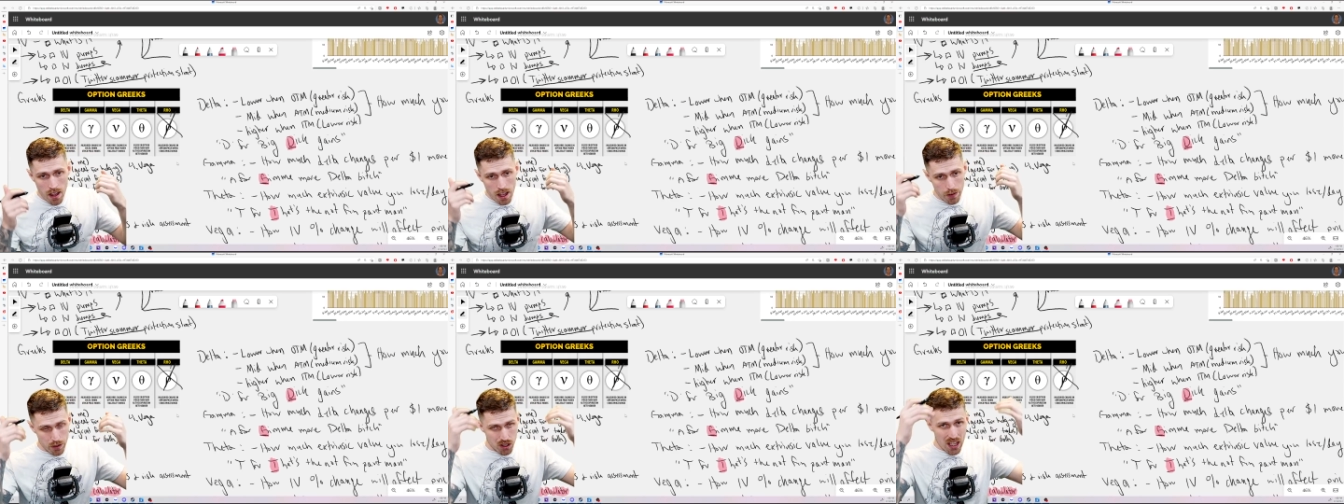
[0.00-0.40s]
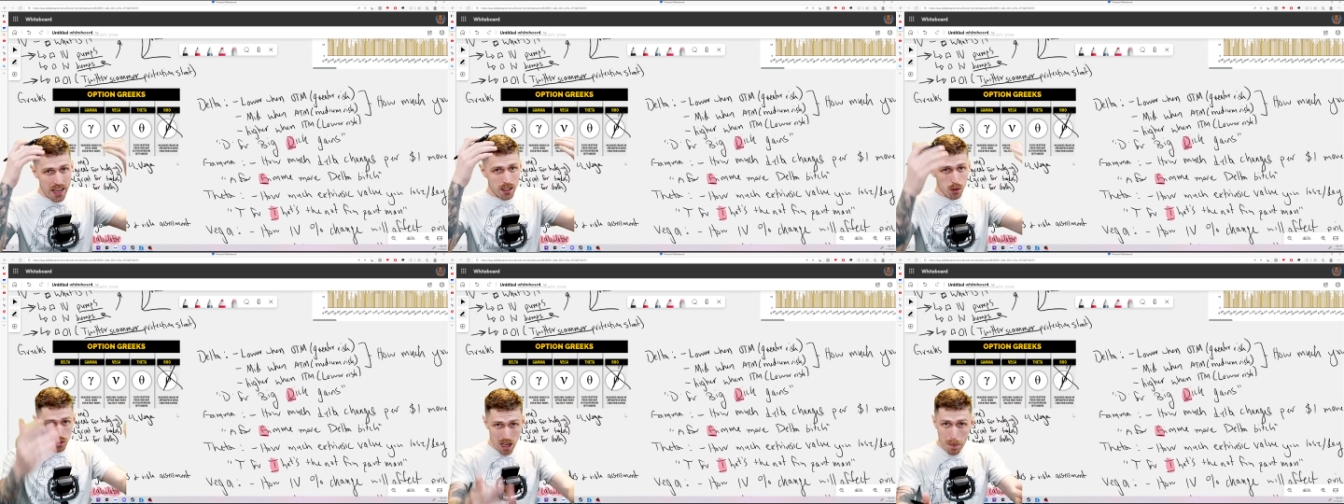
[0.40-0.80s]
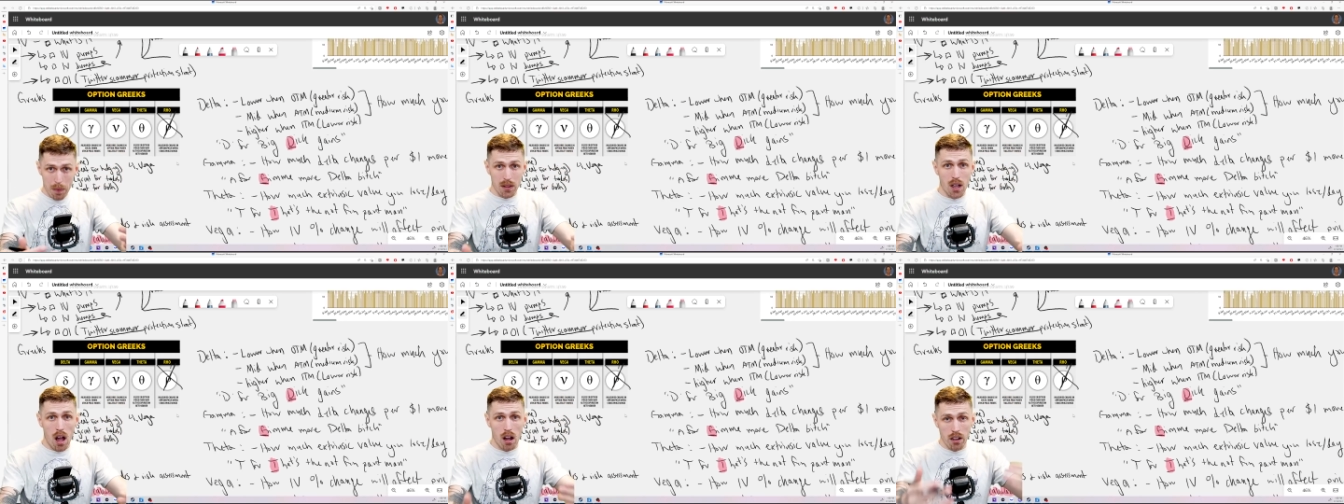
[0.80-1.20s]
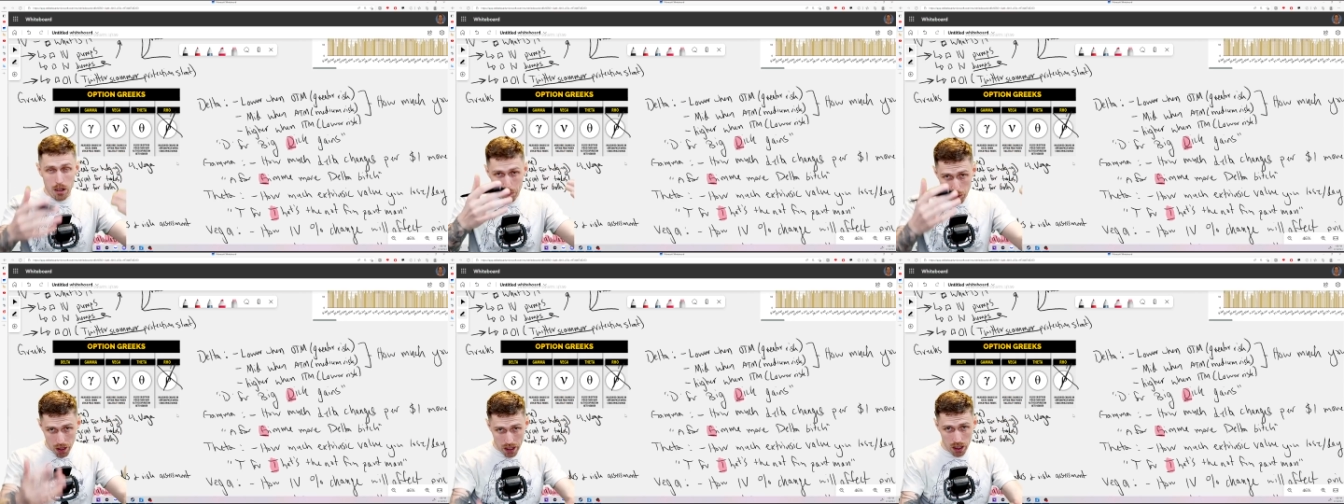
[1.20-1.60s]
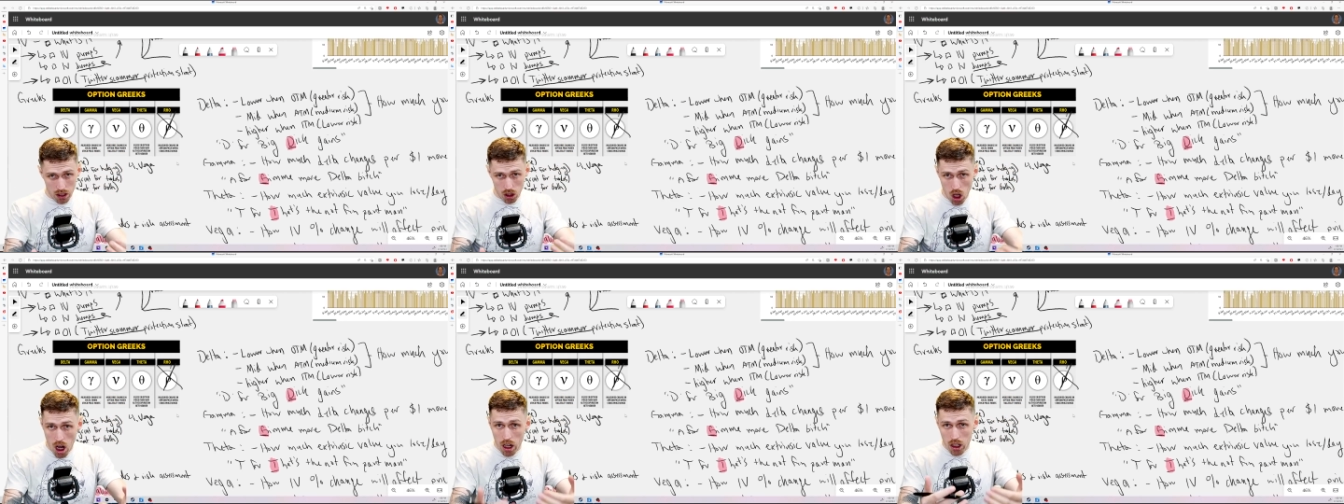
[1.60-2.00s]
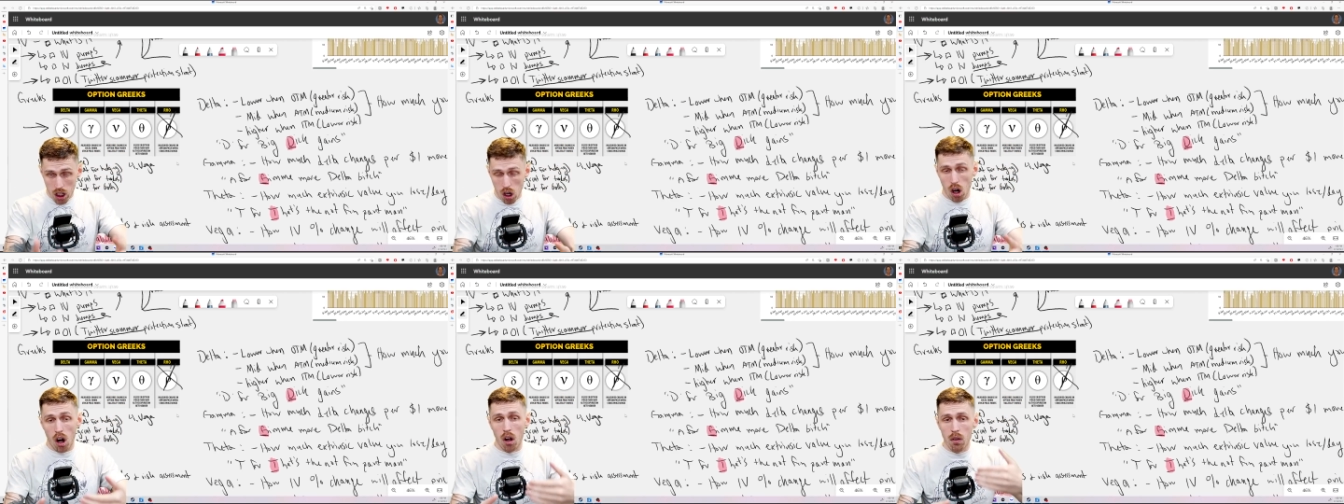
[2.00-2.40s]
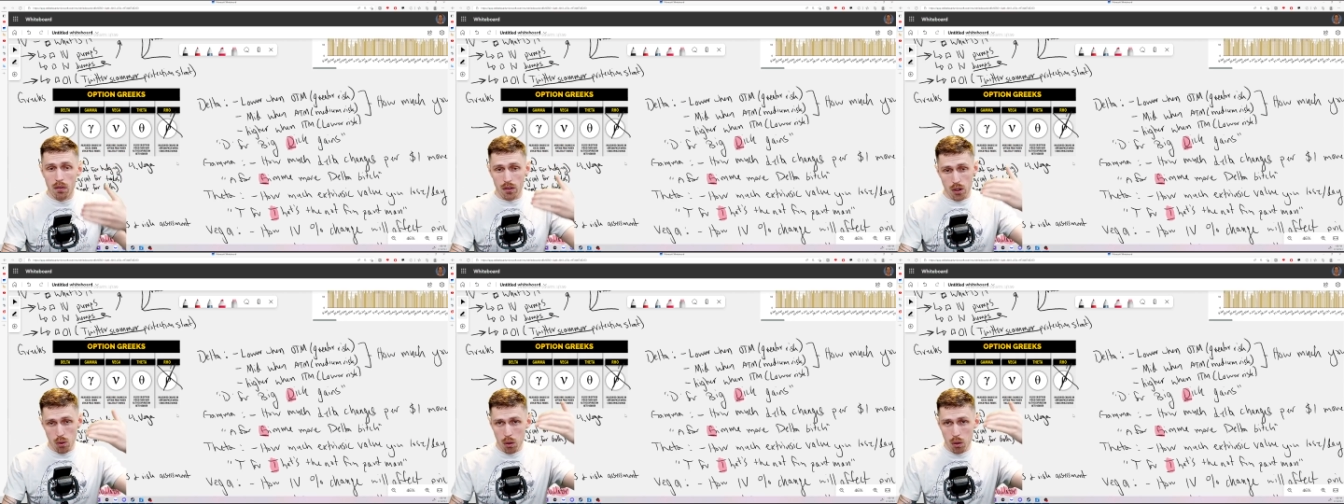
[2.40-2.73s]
If a stock goes up $1, you're playing a long call. You